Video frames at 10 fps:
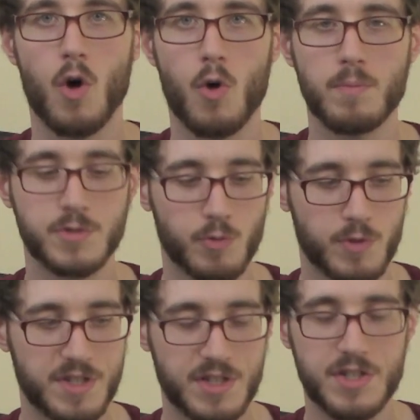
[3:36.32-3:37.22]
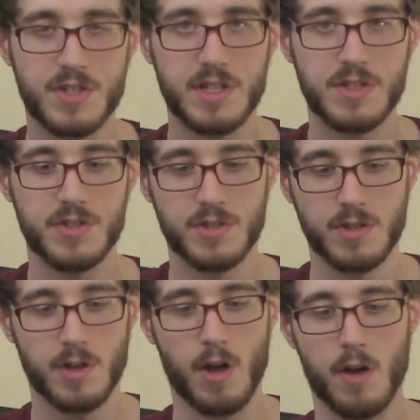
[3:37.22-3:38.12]
ohms resistance
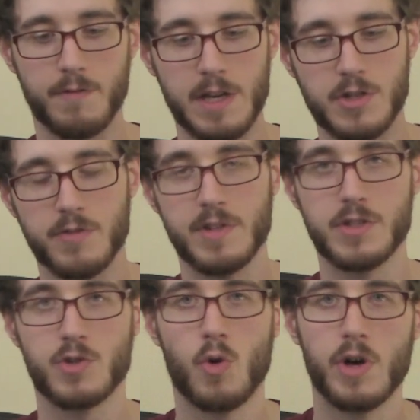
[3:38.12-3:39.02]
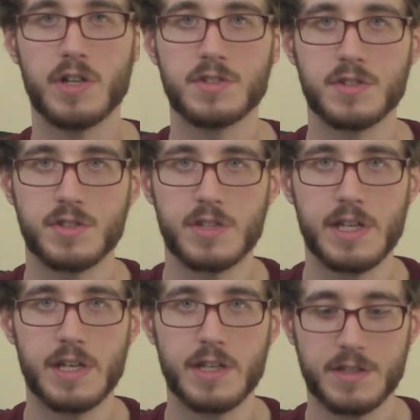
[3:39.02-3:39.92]
of each of these coils and
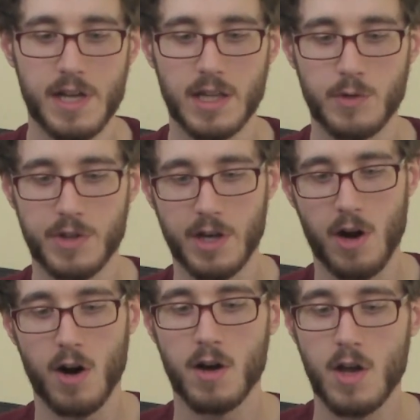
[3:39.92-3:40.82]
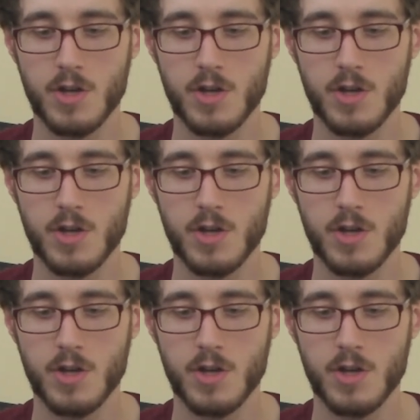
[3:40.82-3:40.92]
see exactly what they are.